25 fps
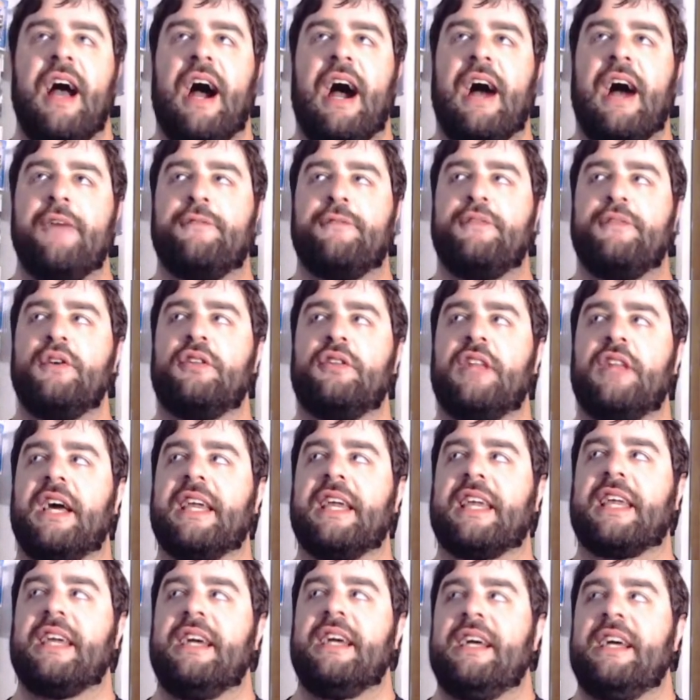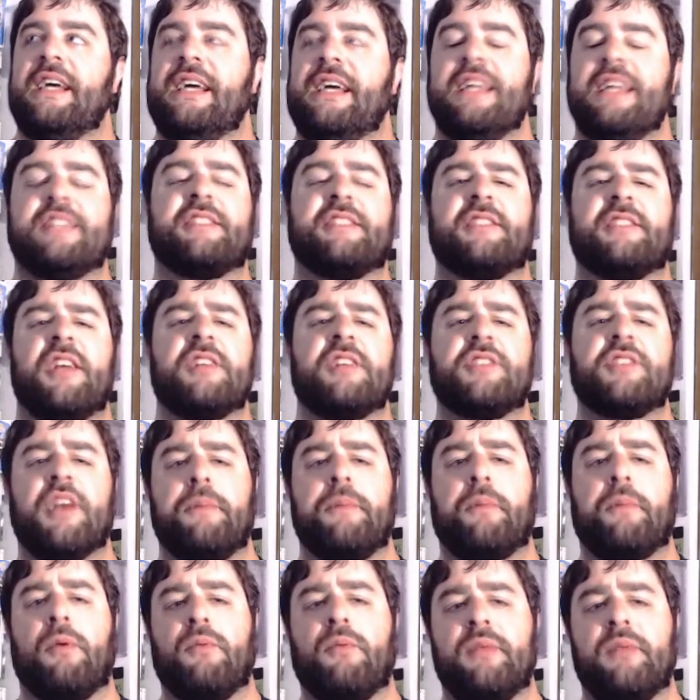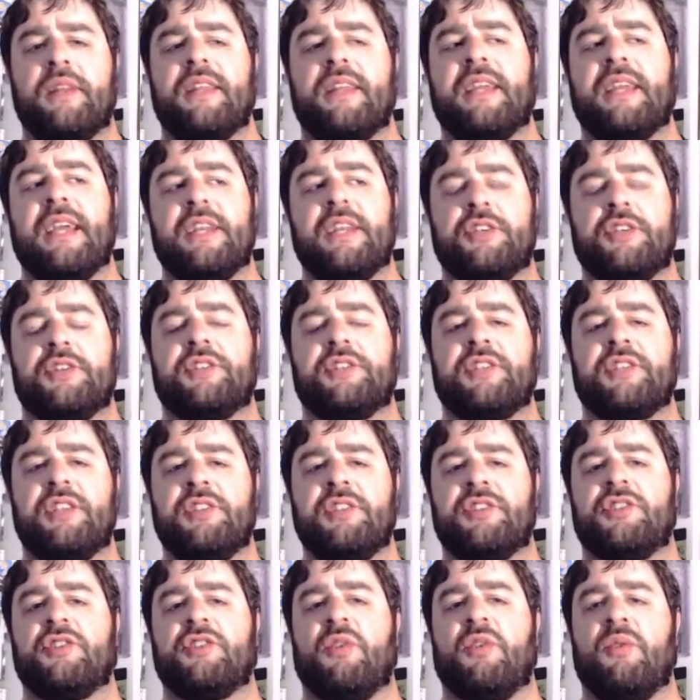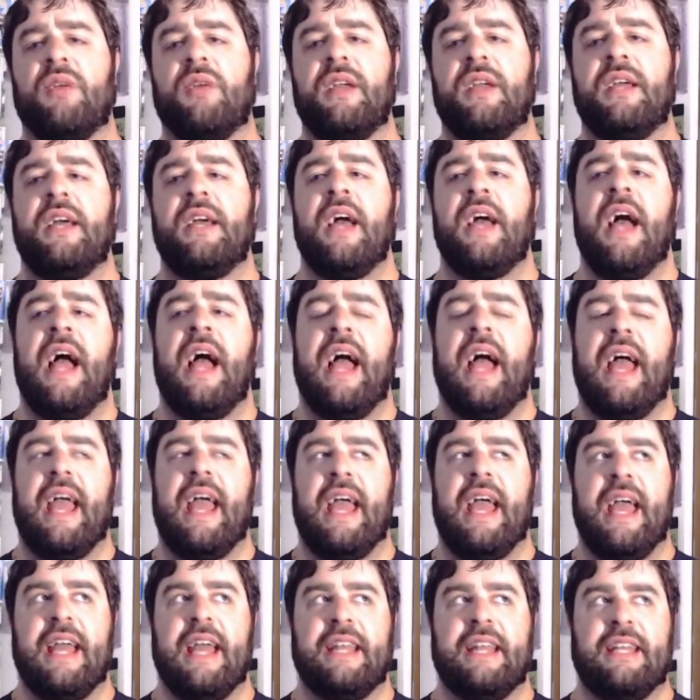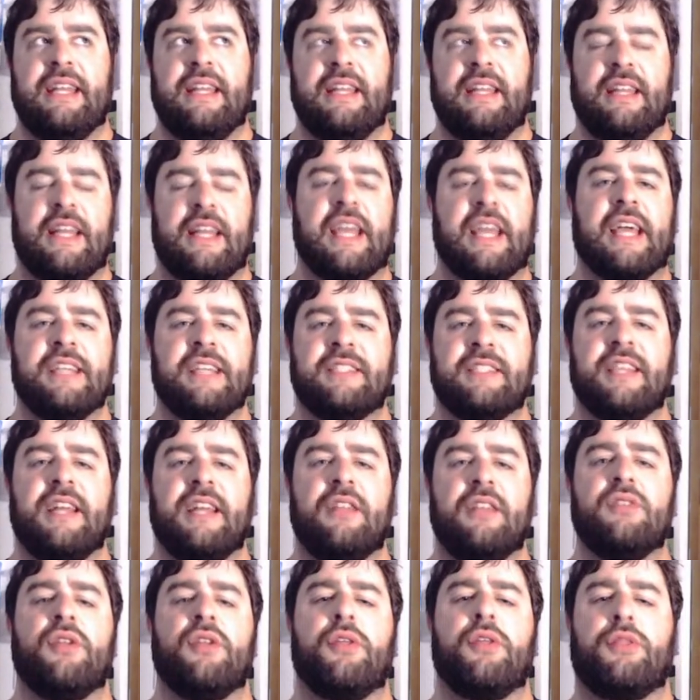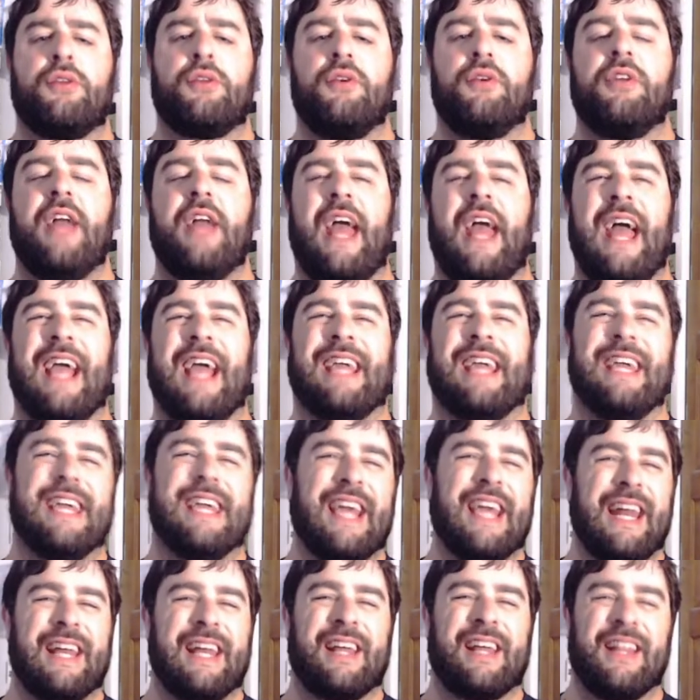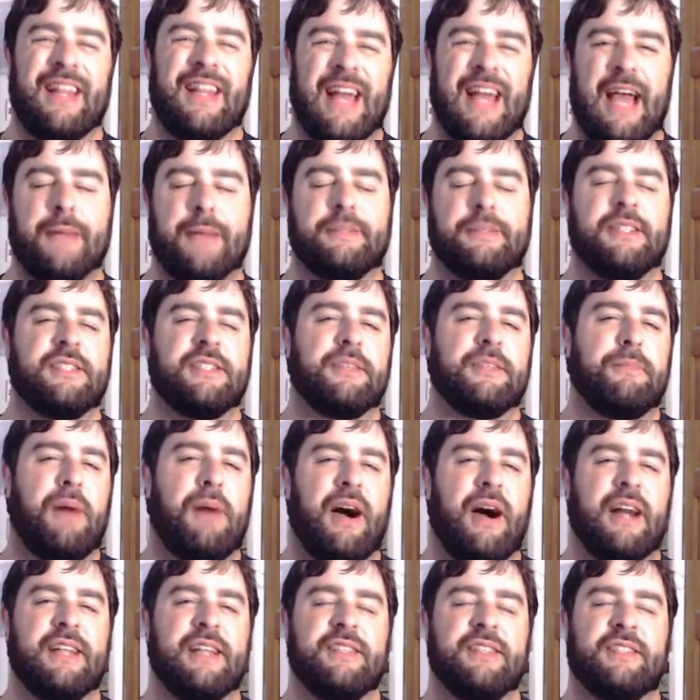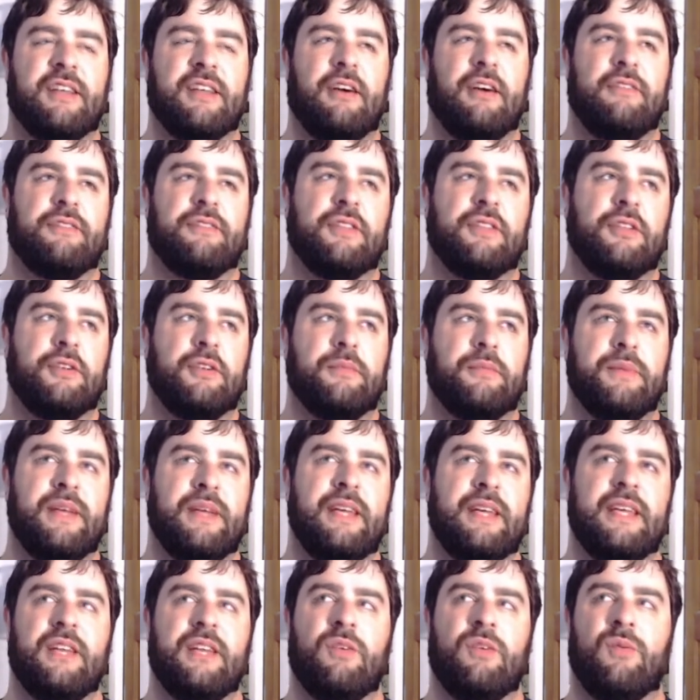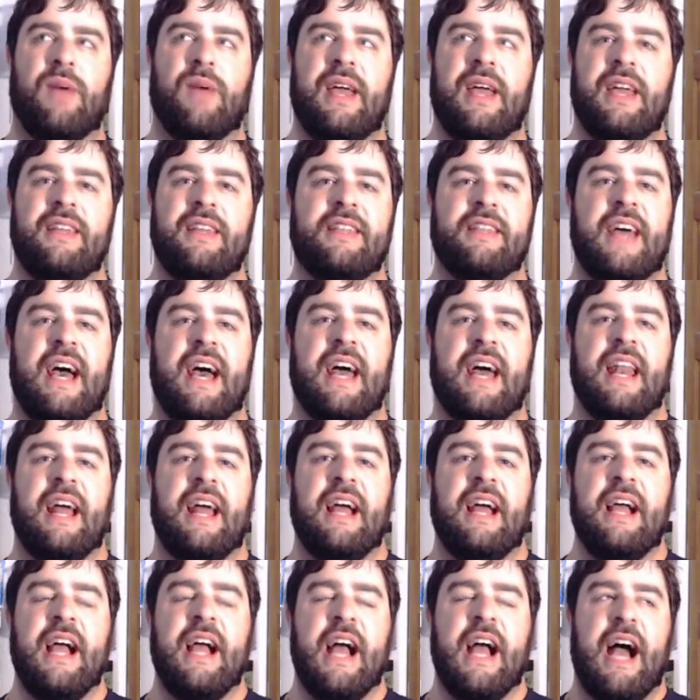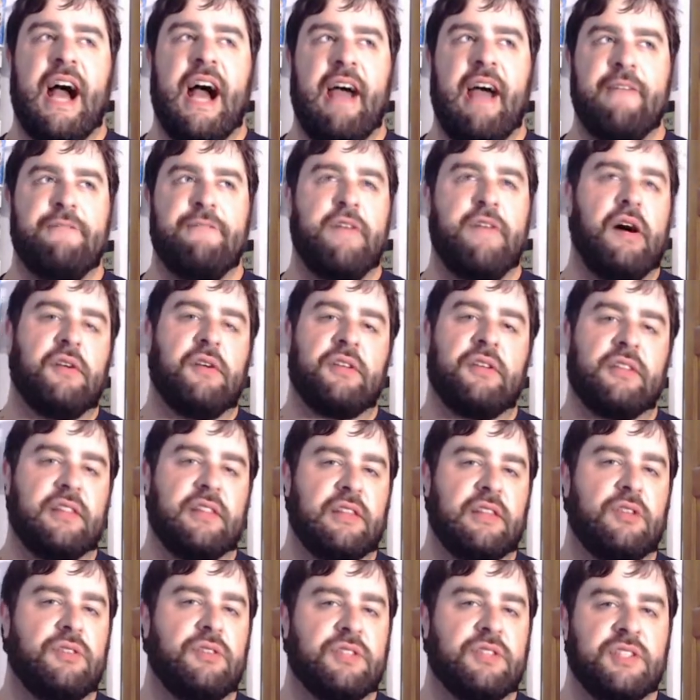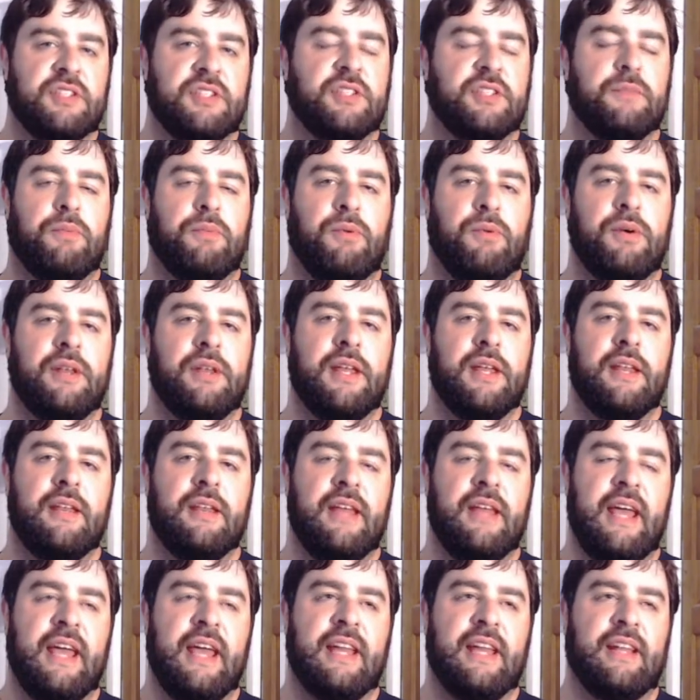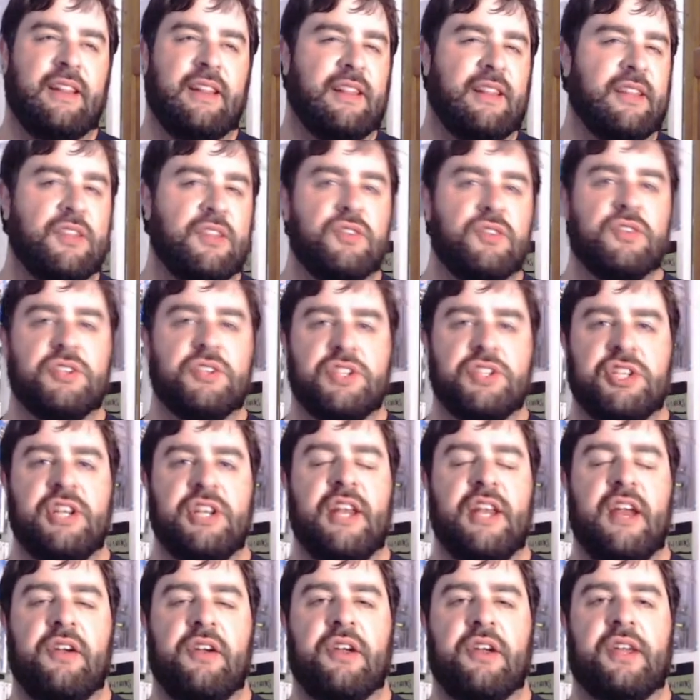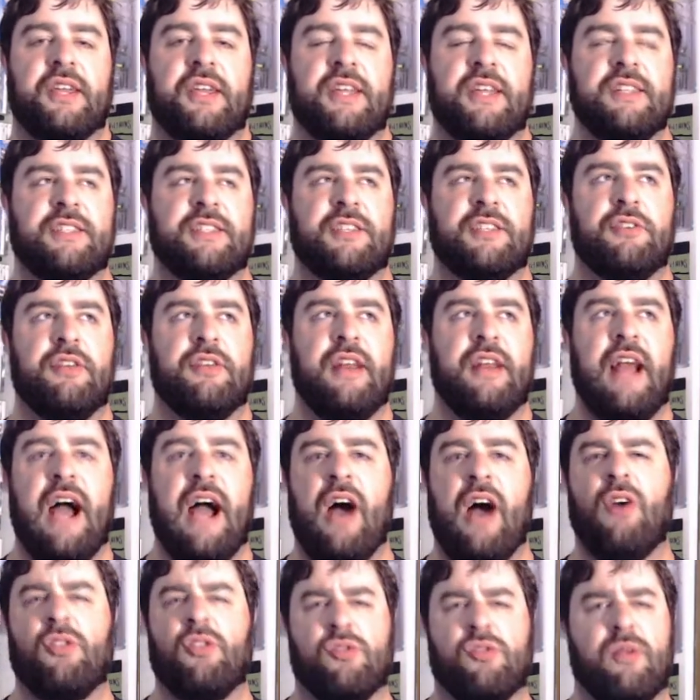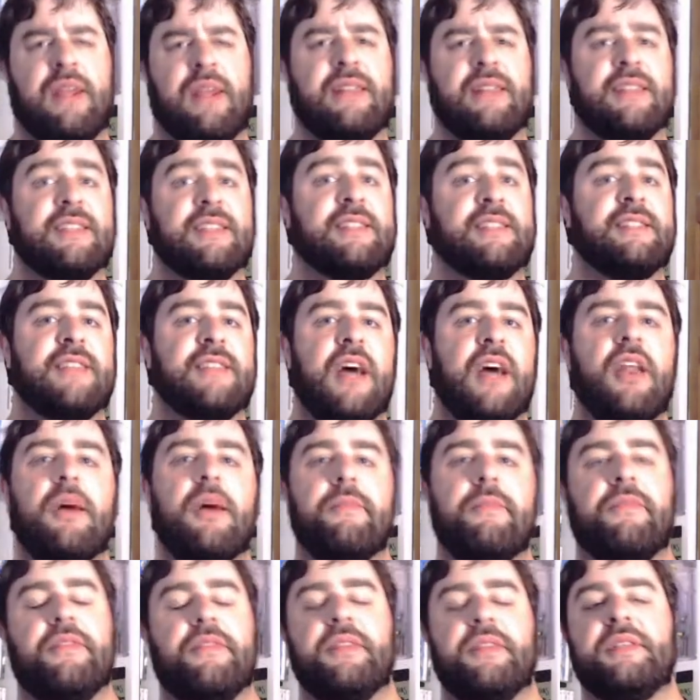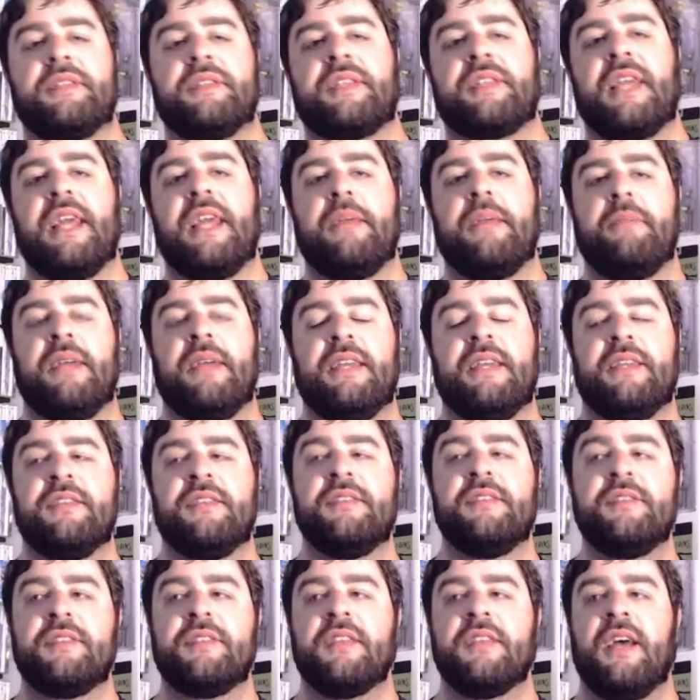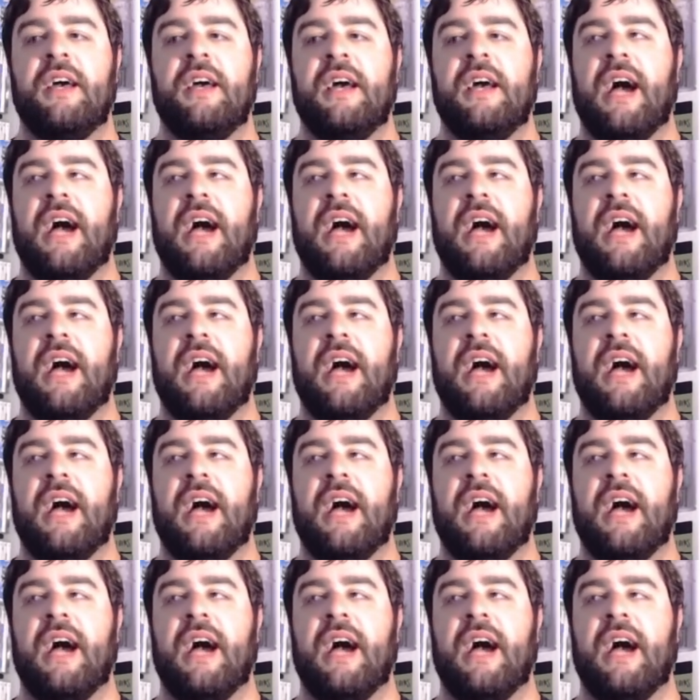I feel like it sets up a really interesting story, and it, like I said, in the third act, it kind of collapses upon itself a little bit in a way that I found a little disappointing and a little generic considering how great the setup for this game is.